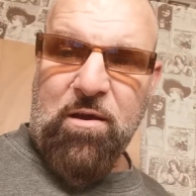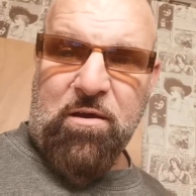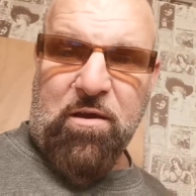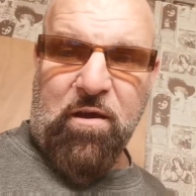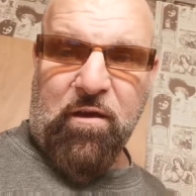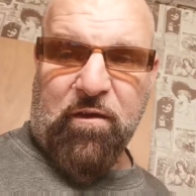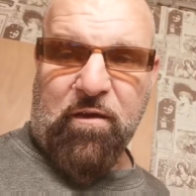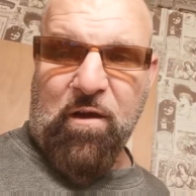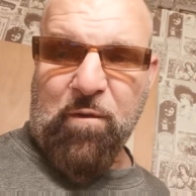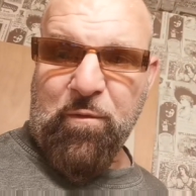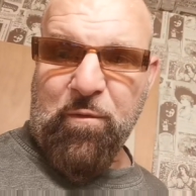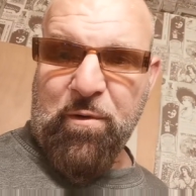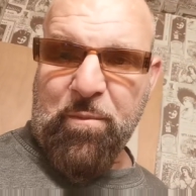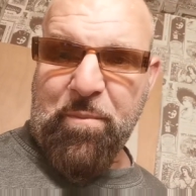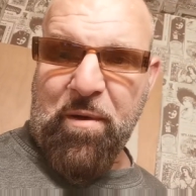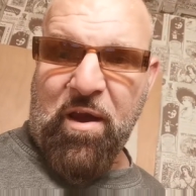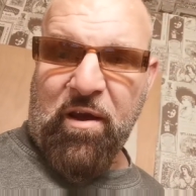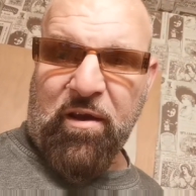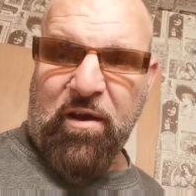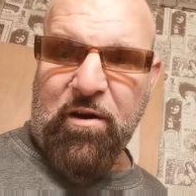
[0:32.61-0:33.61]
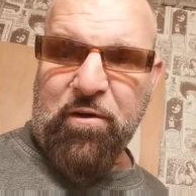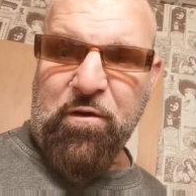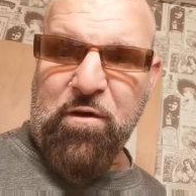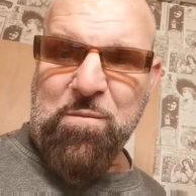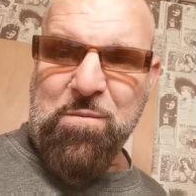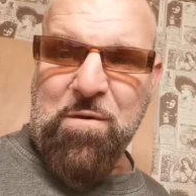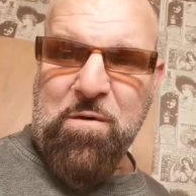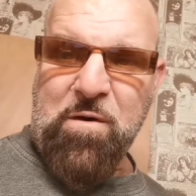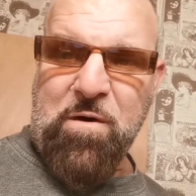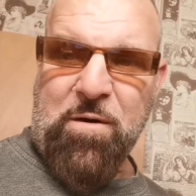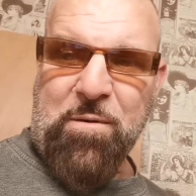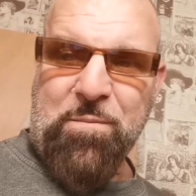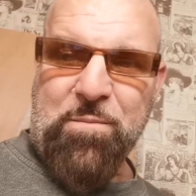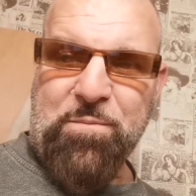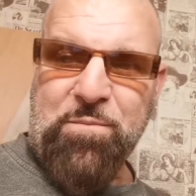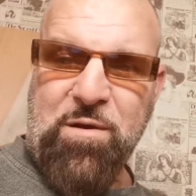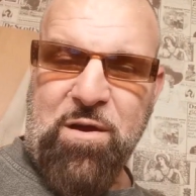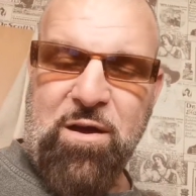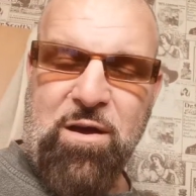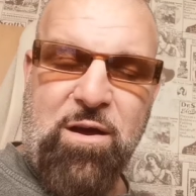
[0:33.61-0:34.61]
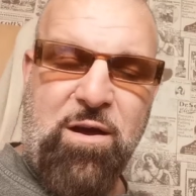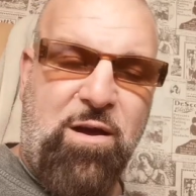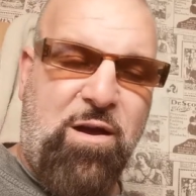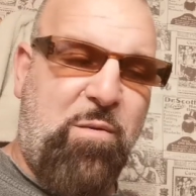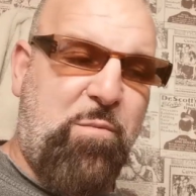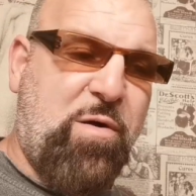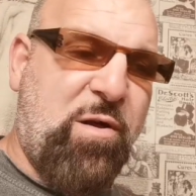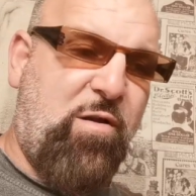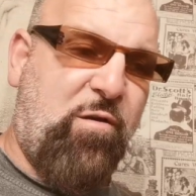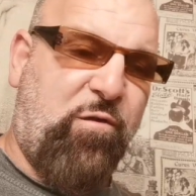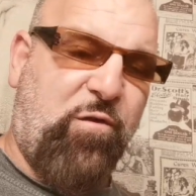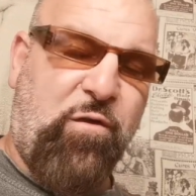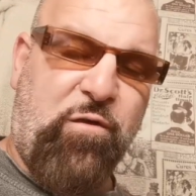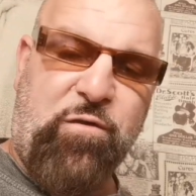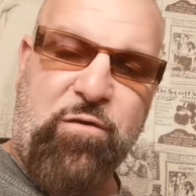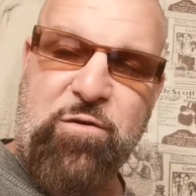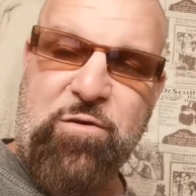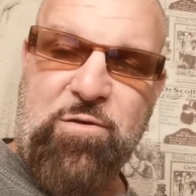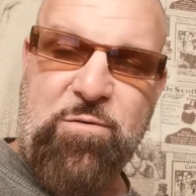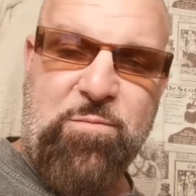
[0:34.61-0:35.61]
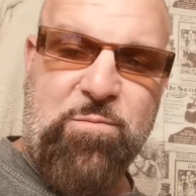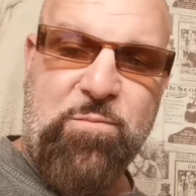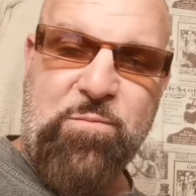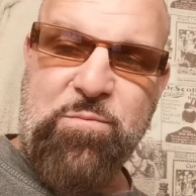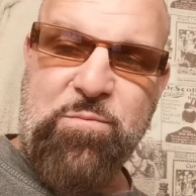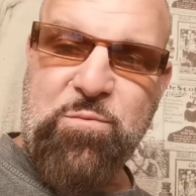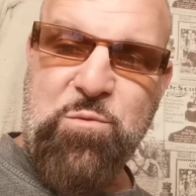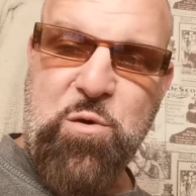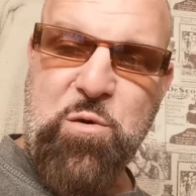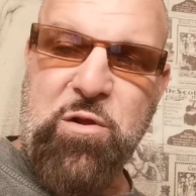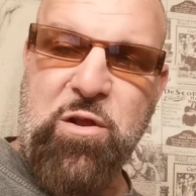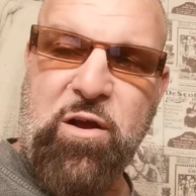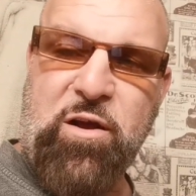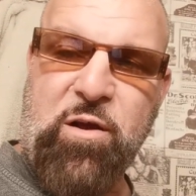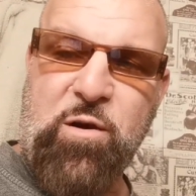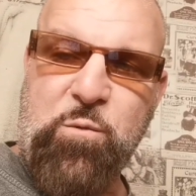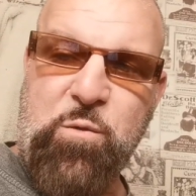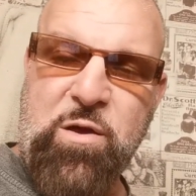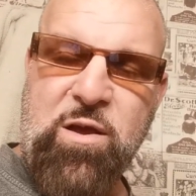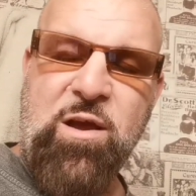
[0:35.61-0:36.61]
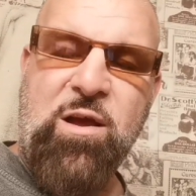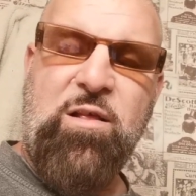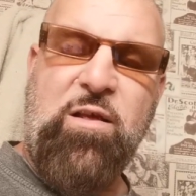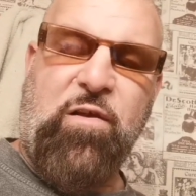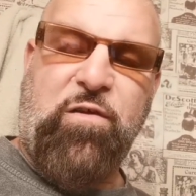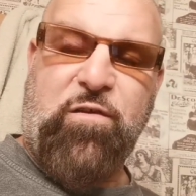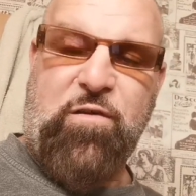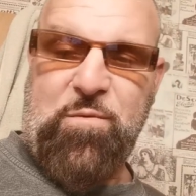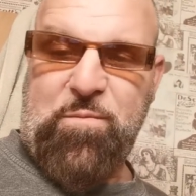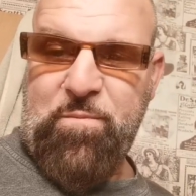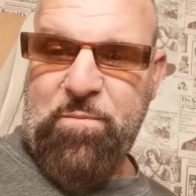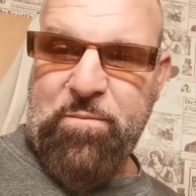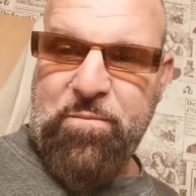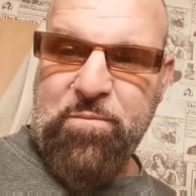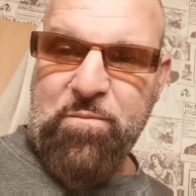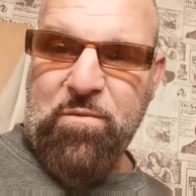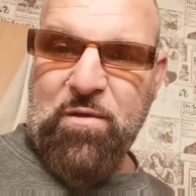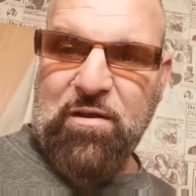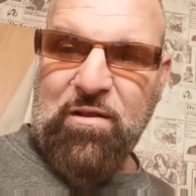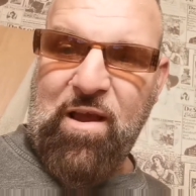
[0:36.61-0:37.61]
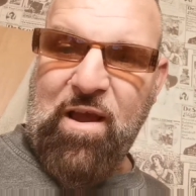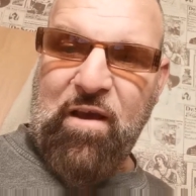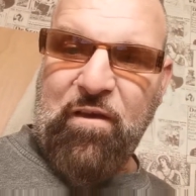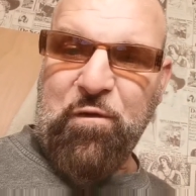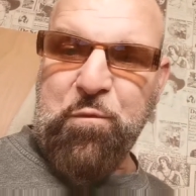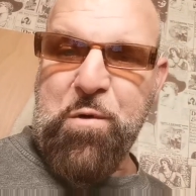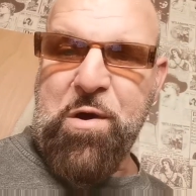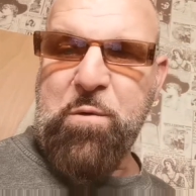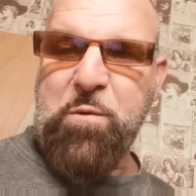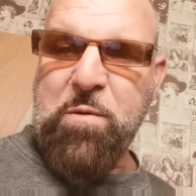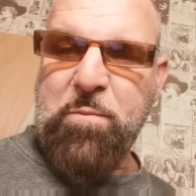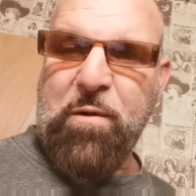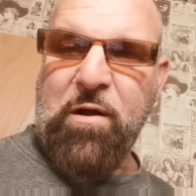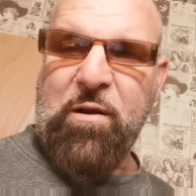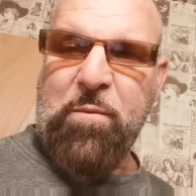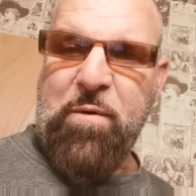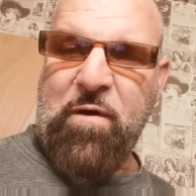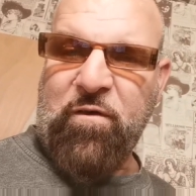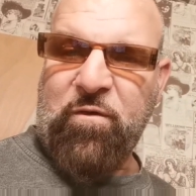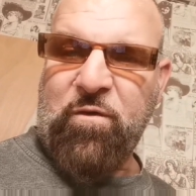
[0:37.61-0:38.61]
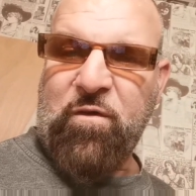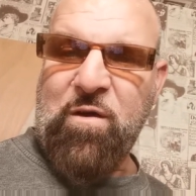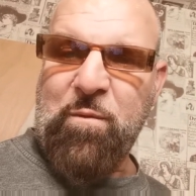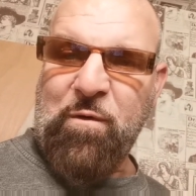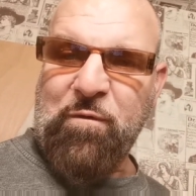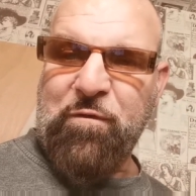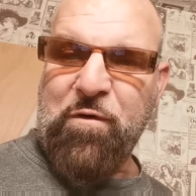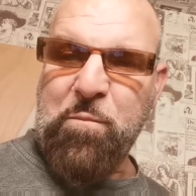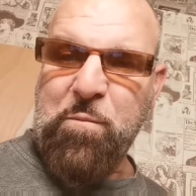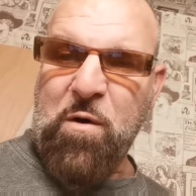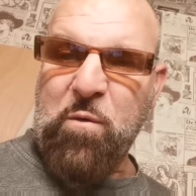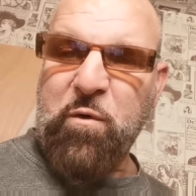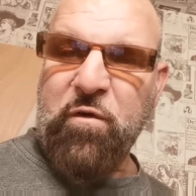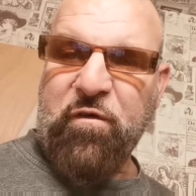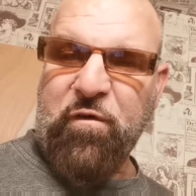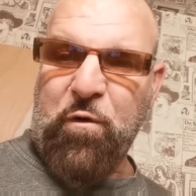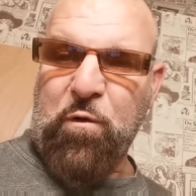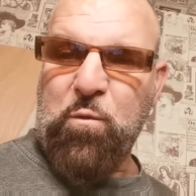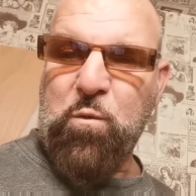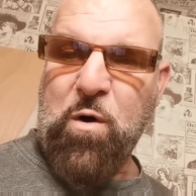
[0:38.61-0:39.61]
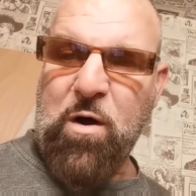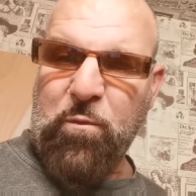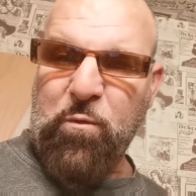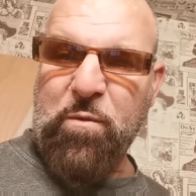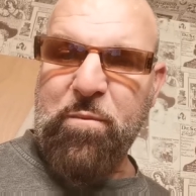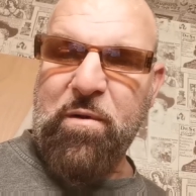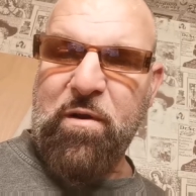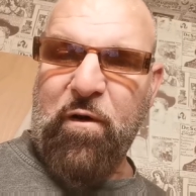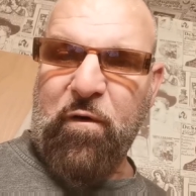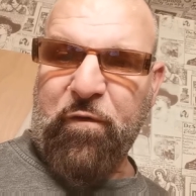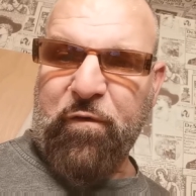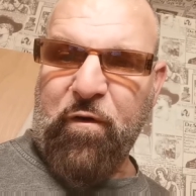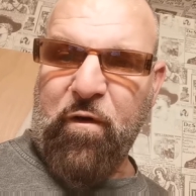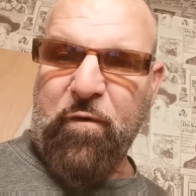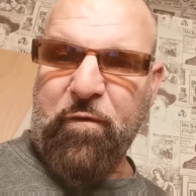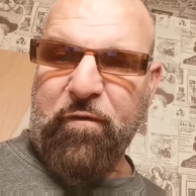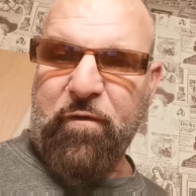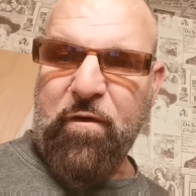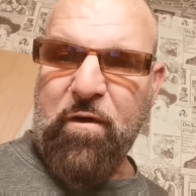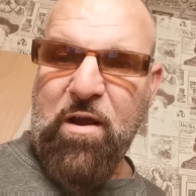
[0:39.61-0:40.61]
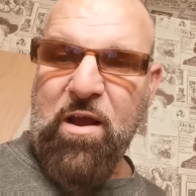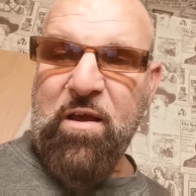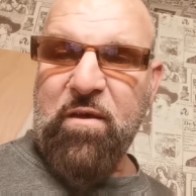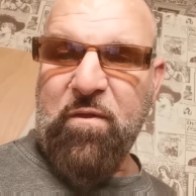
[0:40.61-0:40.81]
Can't cover the back end no more. Uh, I mean, it's just we were lucky to win. Listen, last week we played the best team in football. and We should have won. We beat ourselves.